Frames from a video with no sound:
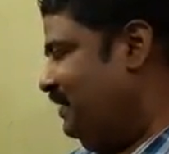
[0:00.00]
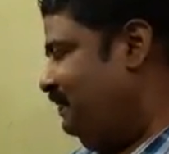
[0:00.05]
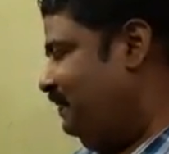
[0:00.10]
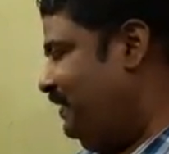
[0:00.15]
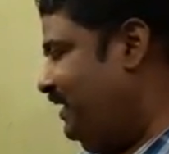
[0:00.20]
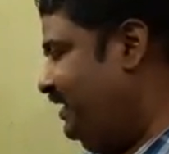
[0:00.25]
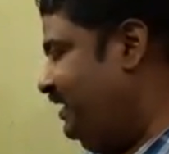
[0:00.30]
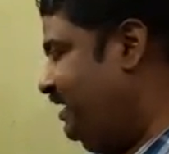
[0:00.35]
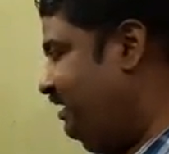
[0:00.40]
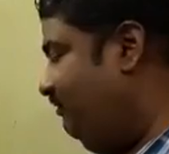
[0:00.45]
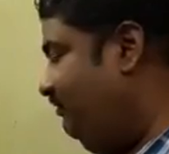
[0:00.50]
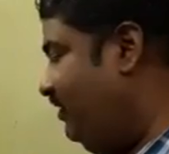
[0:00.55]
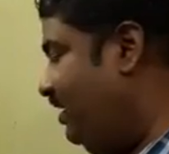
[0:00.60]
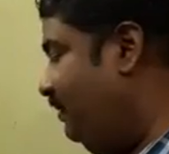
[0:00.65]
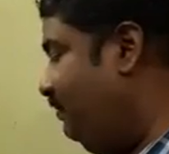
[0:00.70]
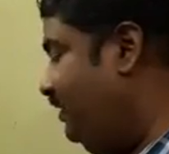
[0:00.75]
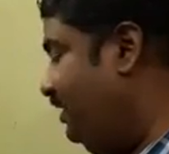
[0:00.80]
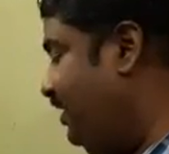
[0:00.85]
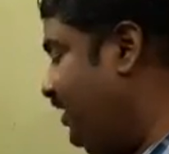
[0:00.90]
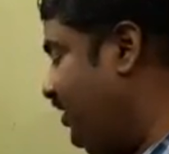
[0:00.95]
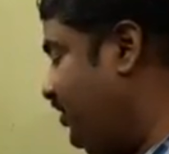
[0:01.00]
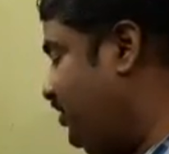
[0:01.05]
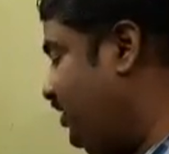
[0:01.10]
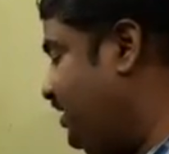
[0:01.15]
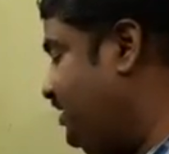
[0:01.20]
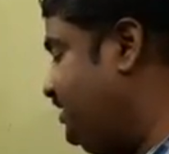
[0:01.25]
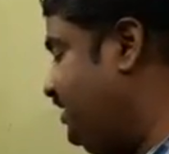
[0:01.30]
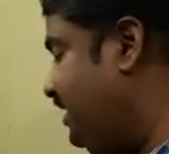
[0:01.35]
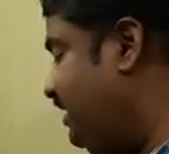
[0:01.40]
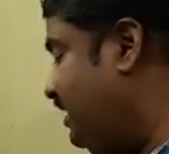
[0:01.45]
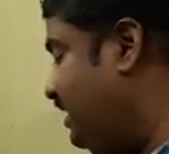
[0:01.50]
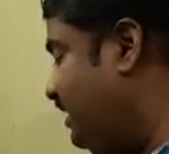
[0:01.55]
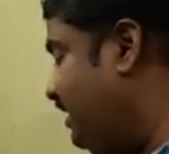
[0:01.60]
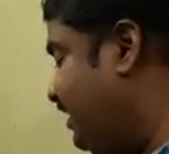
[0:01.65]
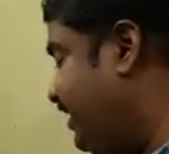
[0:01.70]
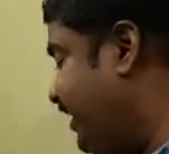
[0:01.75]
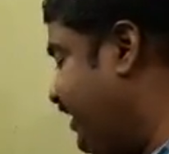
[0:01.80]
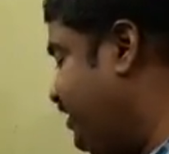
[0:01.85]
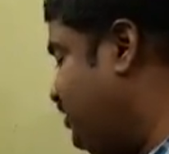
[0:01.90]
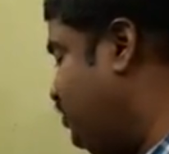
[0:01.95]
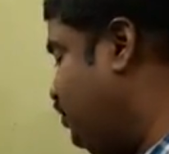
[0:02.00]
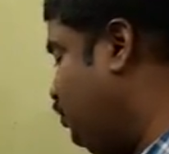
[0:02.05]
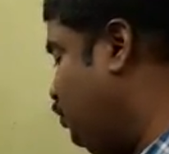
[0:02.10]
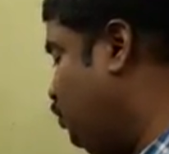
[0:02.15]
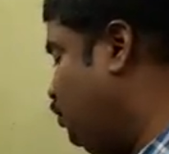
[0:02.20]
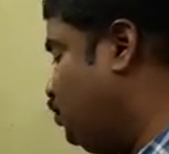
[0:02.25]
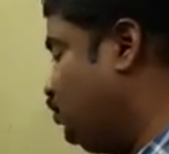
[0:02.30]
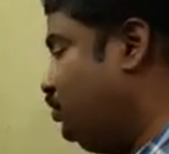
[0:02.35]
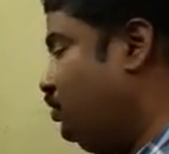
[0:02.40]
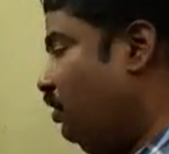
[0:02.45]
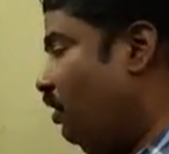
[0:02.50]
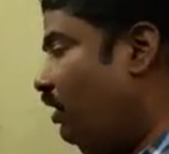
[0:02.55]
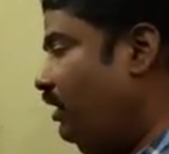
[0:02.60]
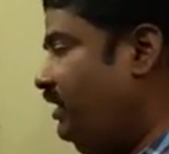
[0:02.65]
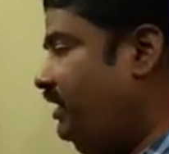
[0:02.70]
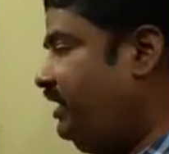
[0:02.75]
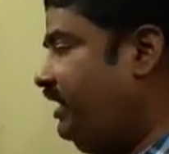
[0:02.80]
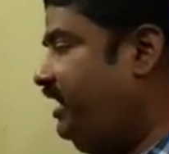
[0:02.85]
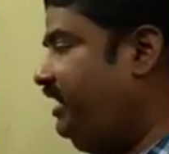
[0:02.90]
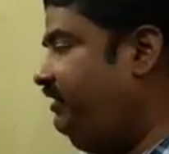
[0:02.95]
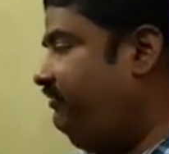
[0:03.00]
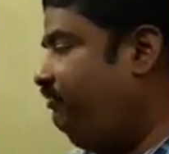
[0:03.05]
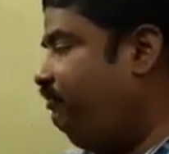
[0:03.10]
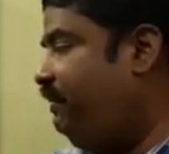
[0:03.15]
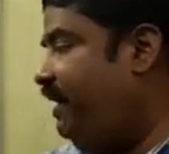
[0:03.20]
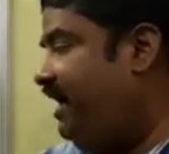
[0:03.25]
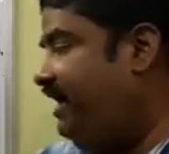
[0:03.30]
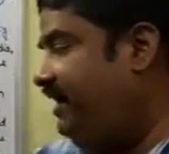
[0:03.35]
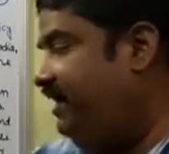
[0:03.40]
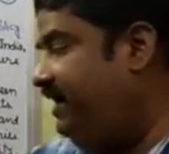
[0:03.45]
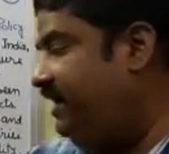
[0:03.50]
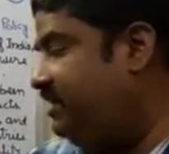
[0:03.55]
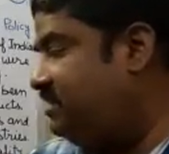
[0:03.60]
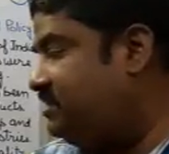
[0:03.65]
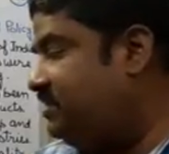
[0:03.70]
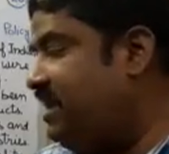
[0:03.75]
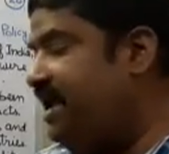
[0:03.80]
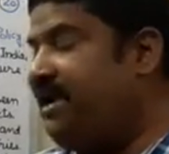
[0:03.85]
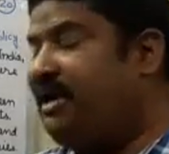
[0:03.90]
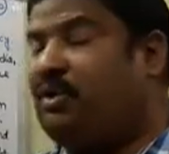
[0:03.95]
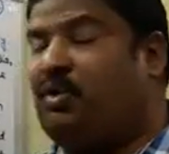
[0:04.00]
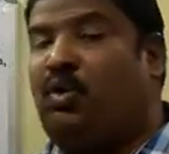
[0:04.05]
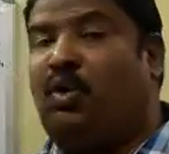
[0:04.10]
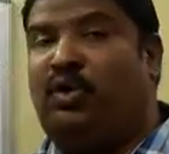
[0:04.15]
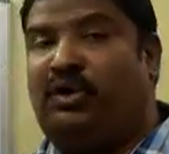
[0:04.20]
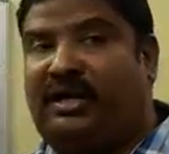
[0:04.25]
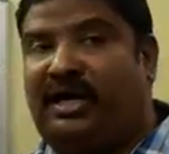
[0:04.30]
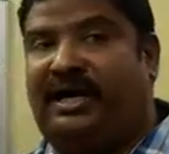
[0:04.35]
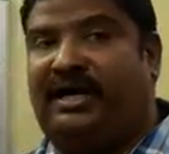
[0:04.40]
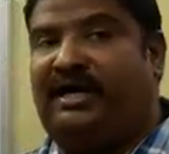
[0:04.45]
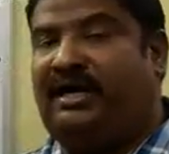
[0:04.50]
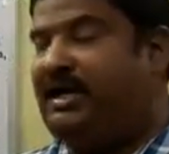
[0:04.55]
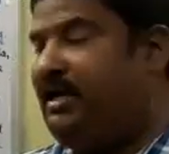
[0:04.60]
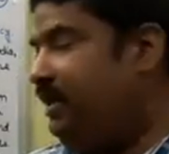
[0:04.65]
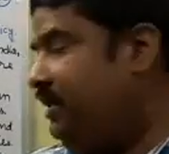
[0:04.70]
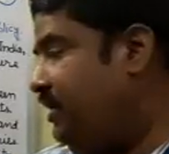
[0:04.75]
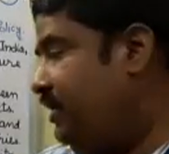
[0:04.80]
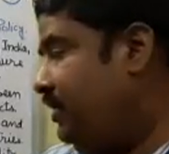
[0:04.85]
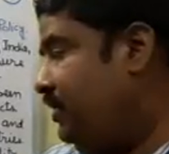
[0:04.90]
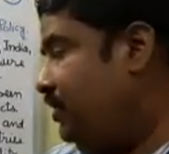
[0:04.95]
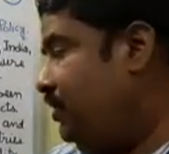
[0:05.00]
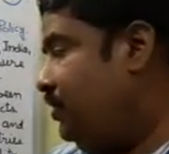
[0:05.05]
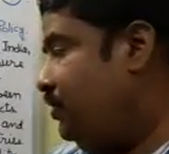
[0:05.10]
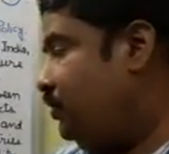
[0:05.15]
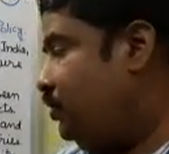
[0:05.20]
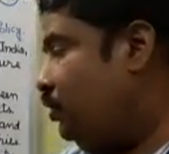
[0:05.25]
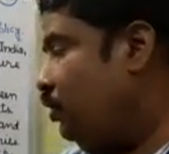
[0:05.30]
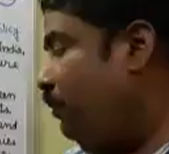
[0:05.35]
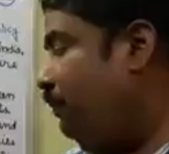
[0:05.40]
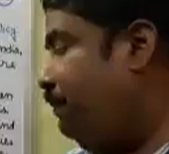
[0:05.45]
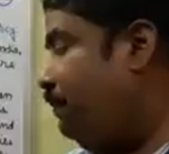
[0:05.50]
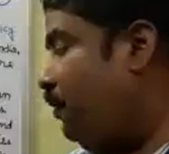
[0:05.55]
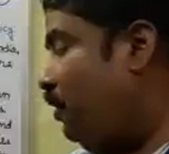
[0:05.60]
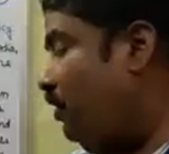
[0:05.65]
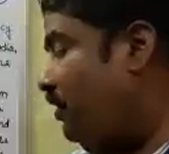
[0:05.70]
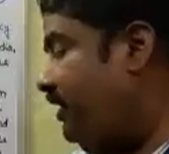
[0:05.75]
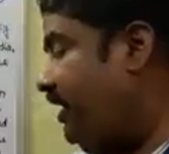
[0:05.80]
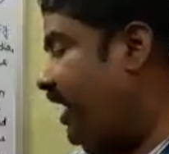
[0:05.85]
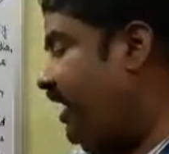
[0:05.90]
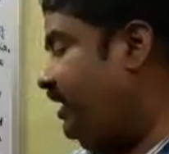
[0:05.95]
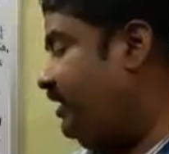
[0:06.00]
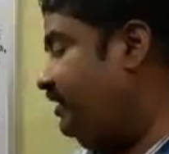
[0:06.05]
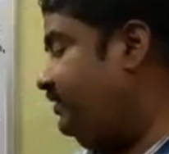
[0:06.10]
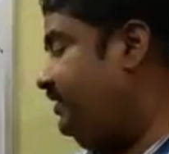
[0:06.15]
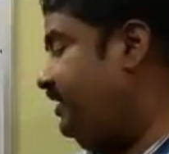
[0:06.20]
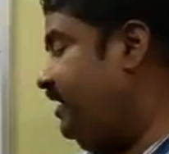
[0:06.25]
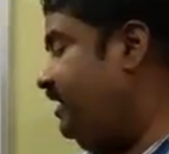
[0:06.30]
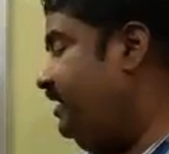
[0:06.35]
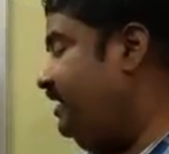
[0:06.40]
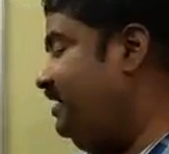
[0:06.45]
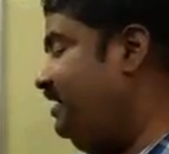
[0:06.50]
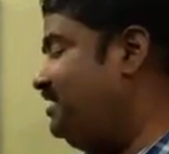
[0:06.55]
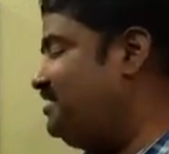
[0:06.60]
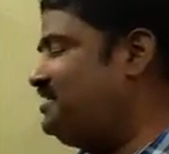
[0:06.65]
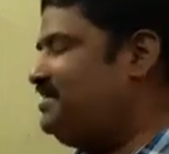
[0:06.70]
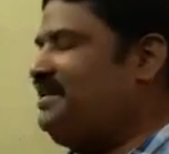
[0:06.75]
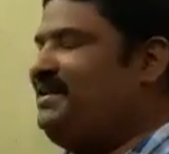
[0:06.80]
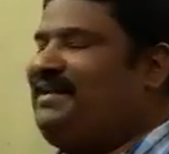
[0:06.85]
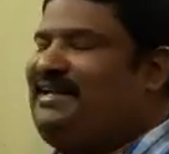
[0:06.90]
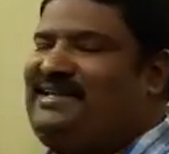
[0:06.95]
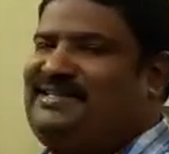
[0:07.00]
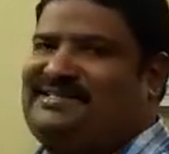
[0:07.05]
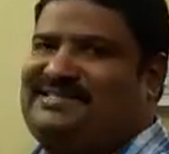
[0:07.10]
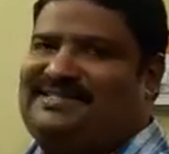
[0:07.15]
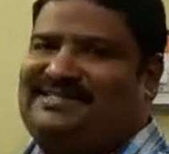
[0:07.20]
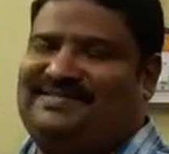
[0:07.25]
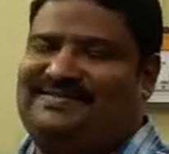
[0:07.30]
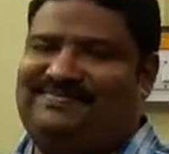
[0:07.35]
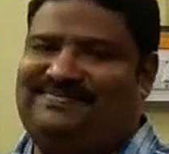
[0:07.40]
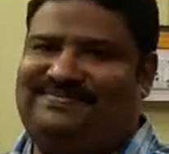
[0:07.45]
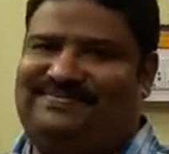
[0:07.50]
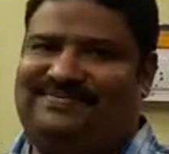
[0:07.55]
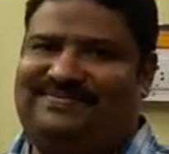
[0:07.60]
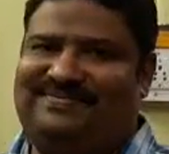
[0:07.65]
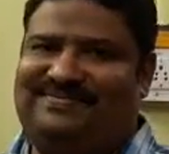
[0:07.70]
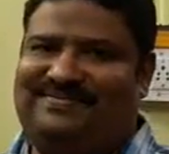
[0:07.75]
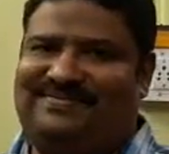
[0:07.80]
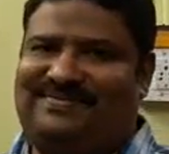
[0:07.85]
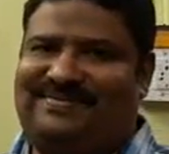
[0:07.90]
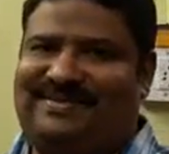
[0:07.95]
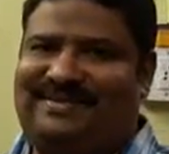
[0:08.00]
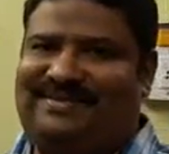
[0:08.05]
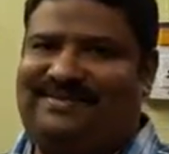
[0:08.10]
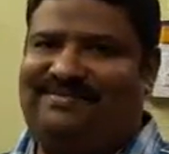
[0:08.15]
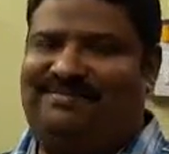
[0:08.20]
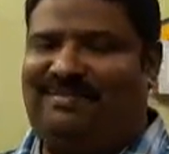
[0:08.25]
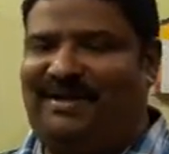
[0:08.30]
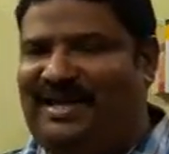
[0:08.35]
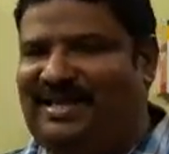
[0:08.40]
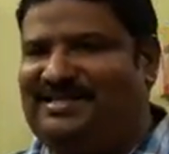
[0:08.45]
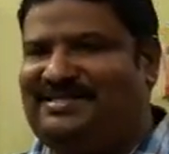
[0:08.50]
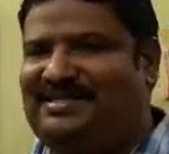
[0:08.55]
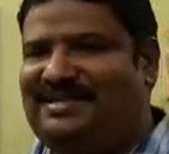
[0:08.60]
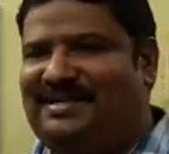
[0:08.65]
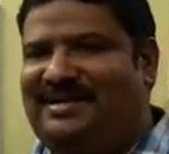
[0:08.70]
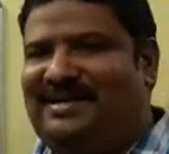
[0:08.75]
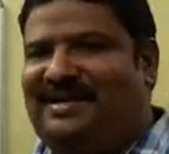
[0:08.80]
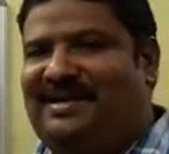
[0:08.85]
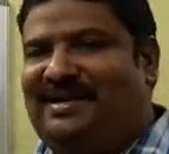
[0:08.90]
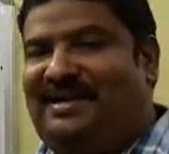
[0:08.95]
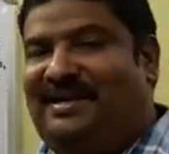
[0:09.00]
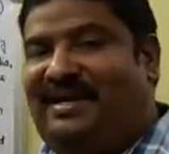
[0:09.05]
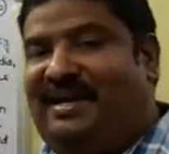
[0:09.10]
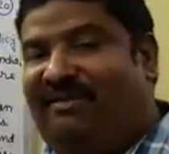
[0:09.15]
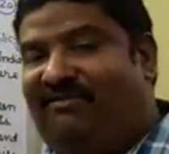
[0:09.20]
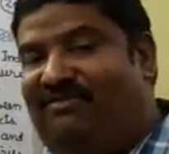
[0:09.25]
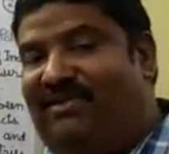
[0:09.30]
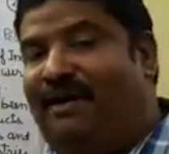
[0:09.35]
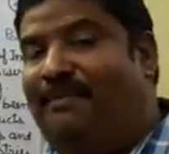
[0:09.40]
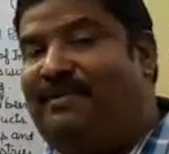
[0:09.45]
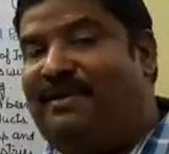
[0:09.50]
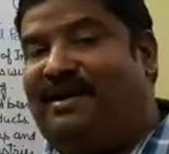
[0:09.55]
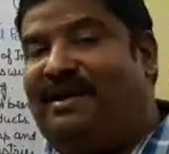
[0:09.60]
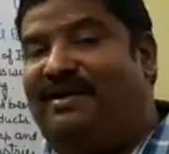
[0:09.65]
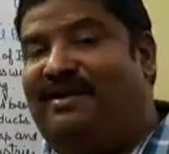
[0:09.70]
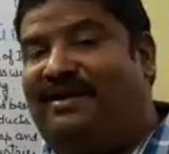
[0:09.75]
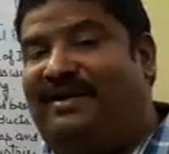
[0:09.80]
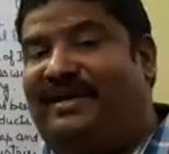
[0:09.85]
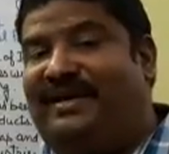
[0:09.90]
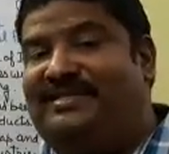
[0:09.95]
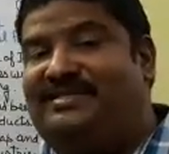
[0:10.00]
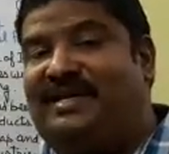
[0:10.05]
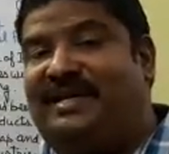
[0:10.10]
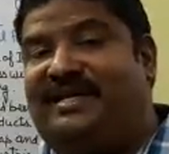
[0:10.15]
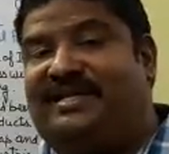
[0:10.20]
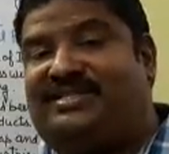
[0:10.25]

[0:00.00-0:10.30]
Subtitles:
The developed nations and countries use non-tariff barriers like quota to protect their industries. Means developed countries are